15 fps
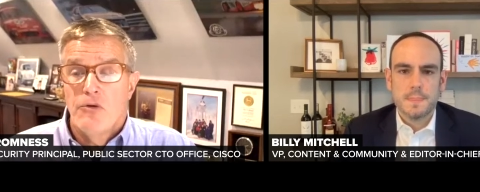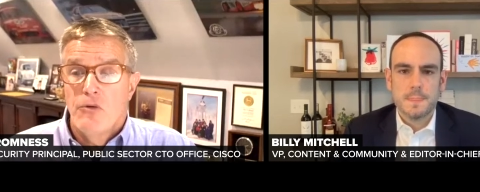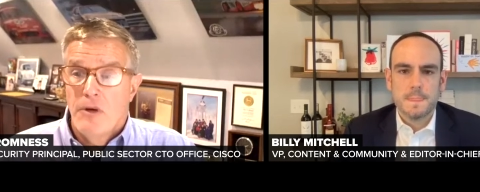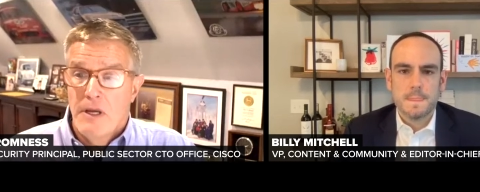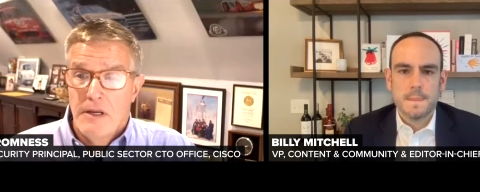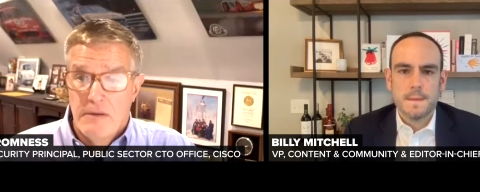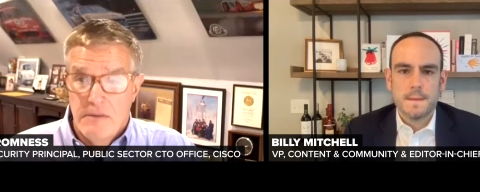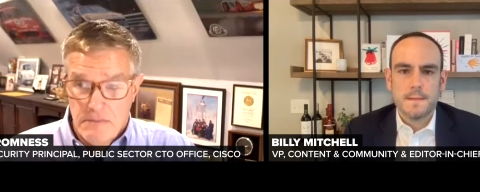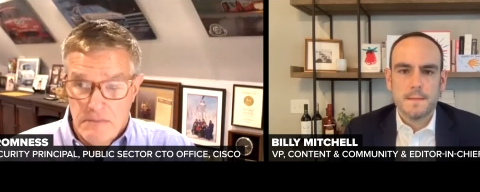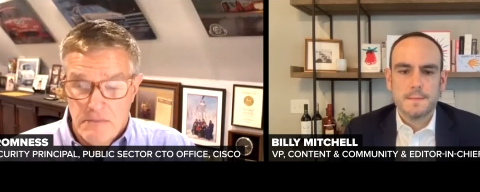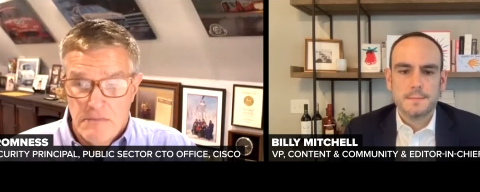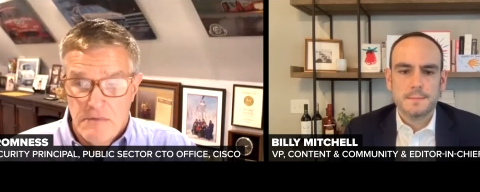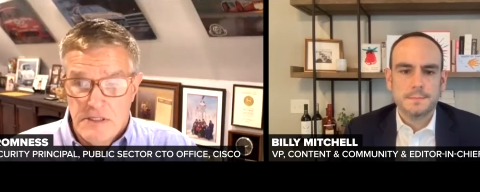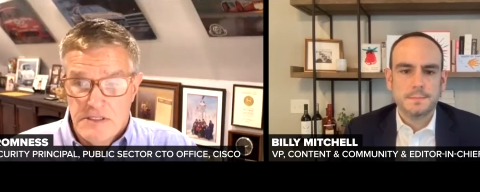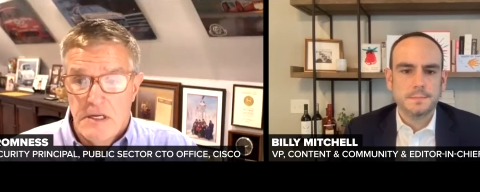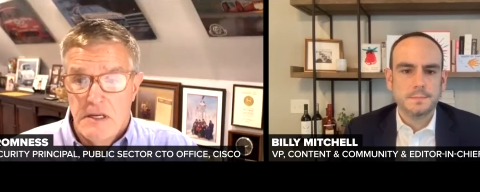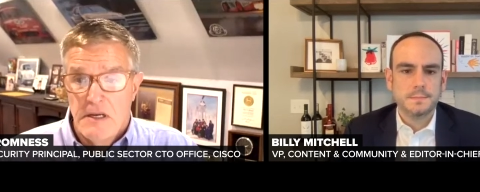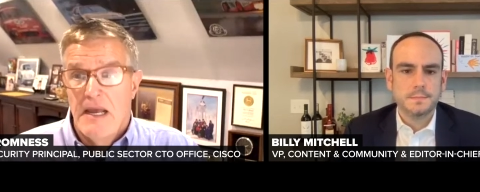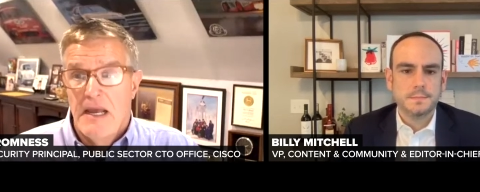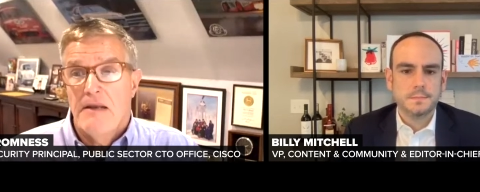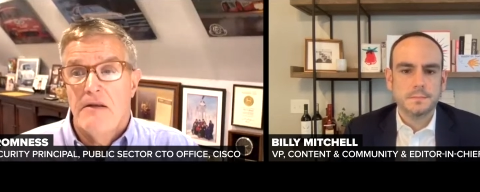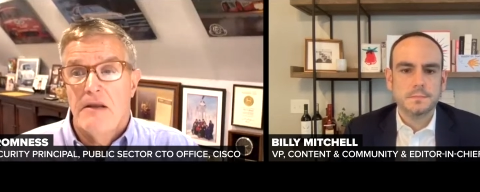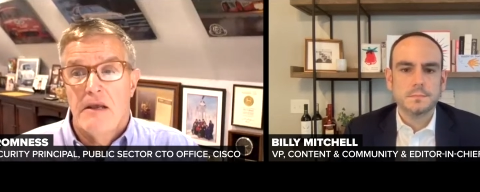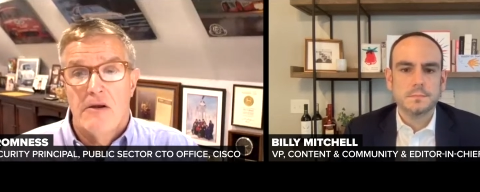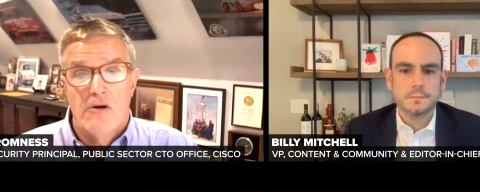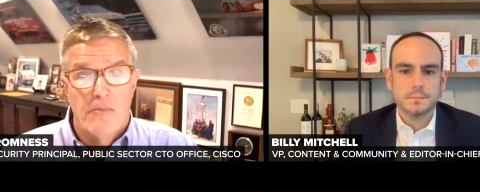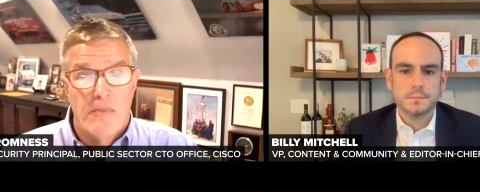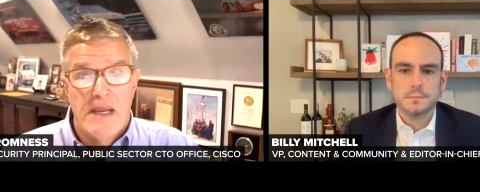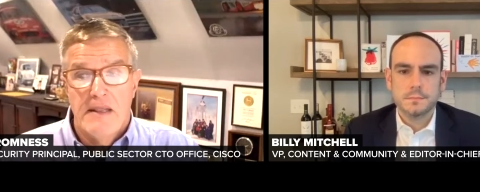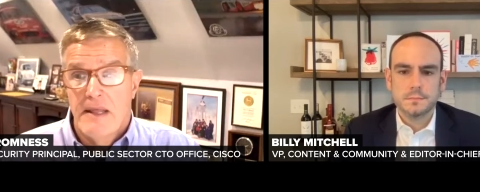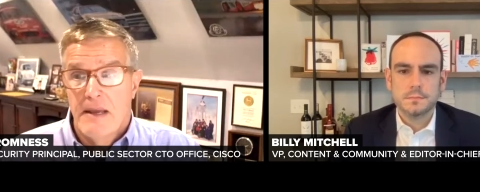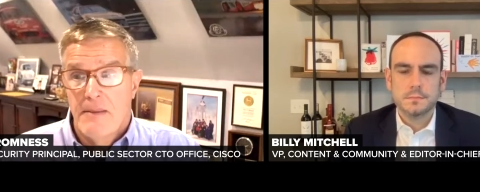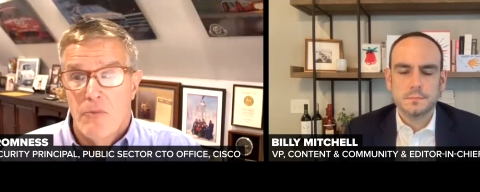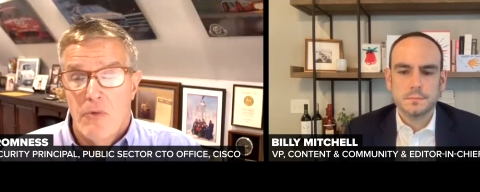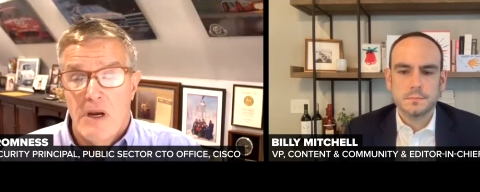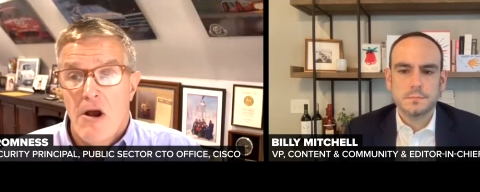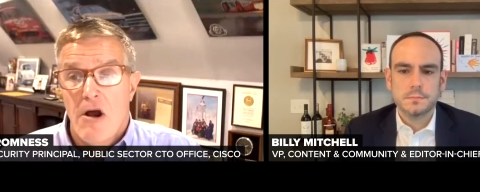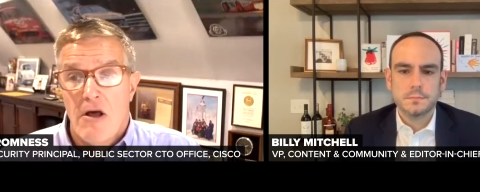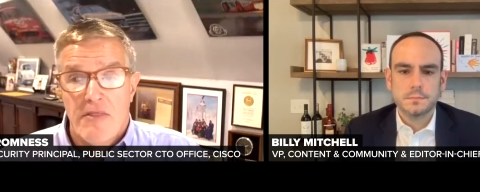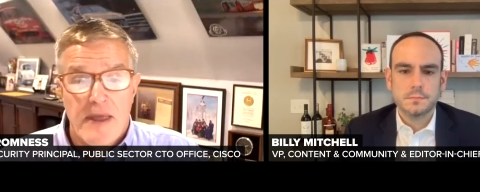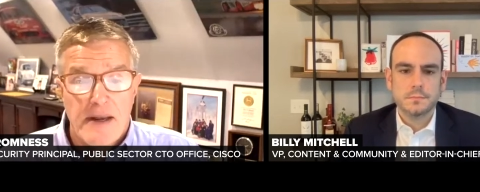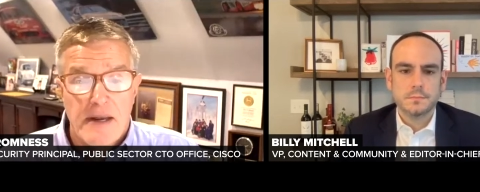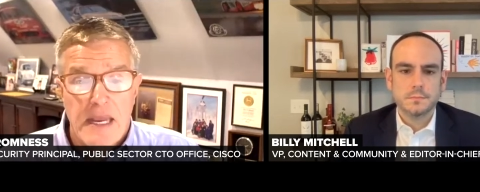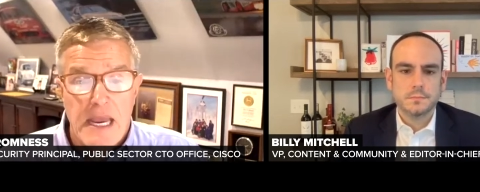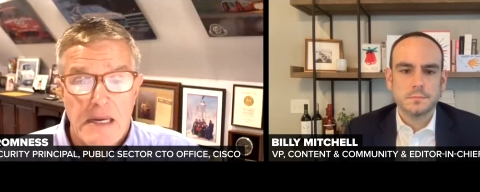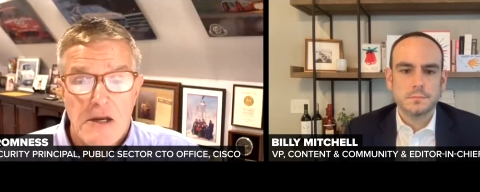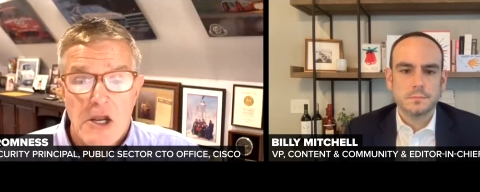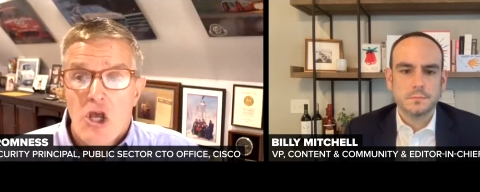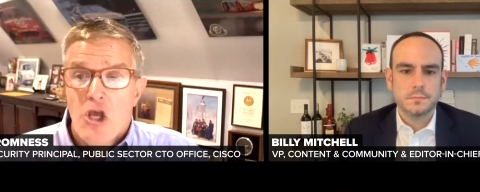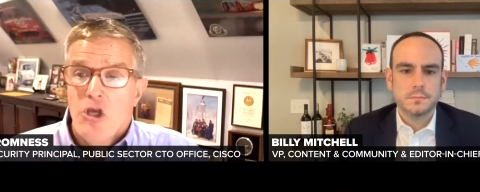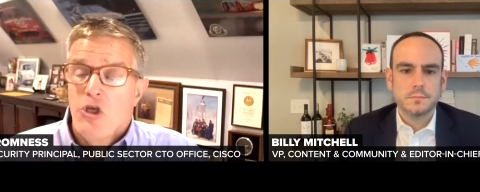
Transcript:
Speaker 1: you can disconnect it or make them re-authenticate.